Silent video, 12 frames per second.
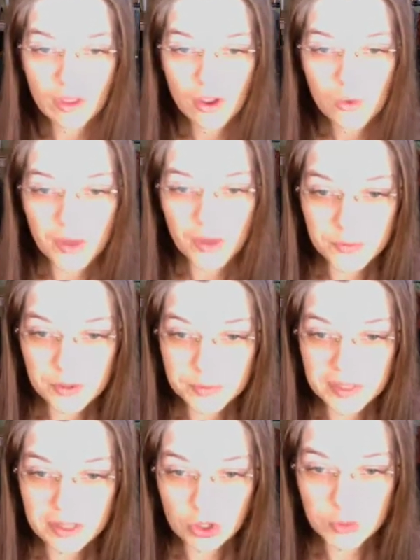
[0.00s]
Whether it be
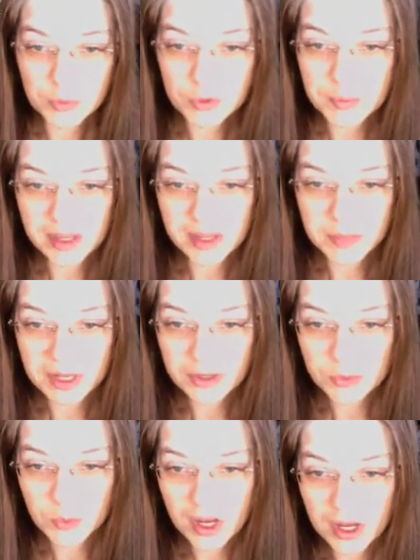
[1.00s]
global, man-made, or
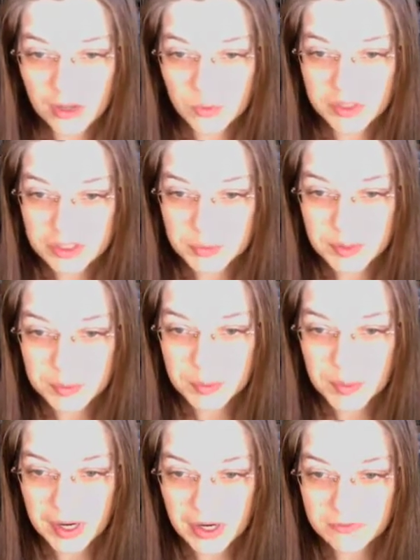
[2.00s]
what, we should be
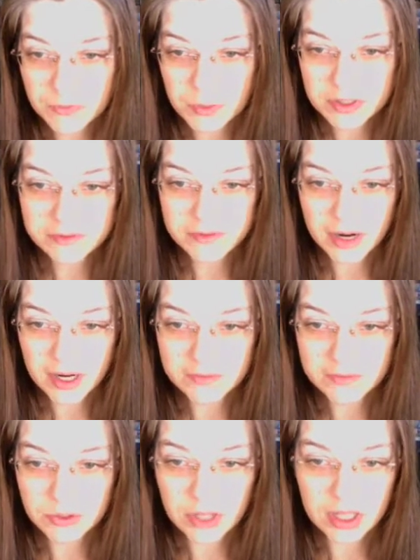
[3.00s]
prepared for
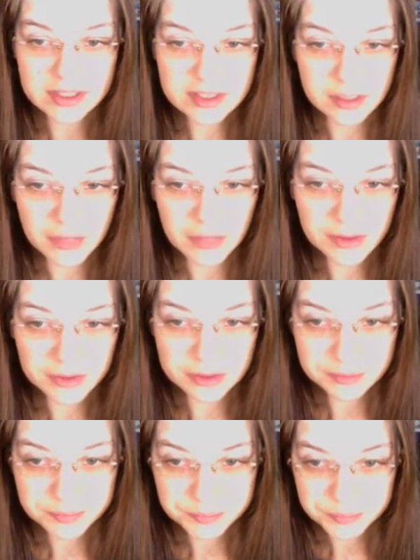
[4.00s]
survival on some
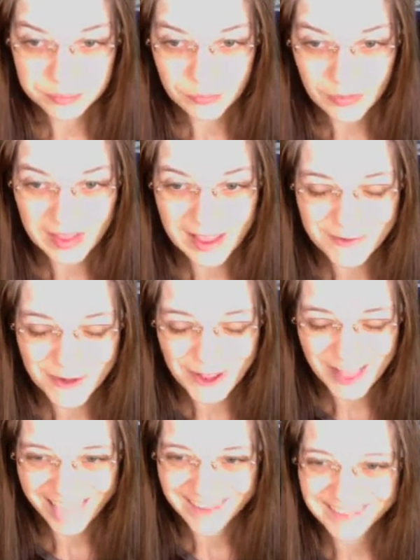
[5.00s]

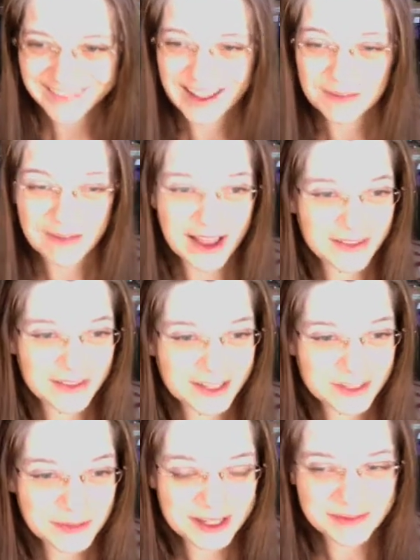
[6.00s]
level. Having
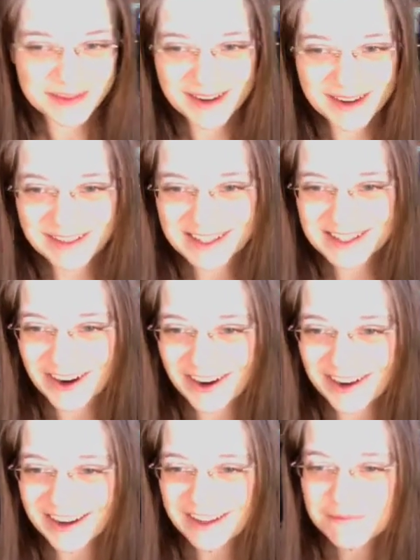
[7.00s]
speech impediments,
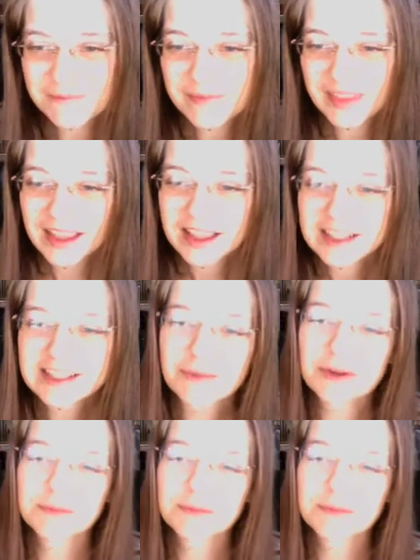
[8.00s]
sorry. Someone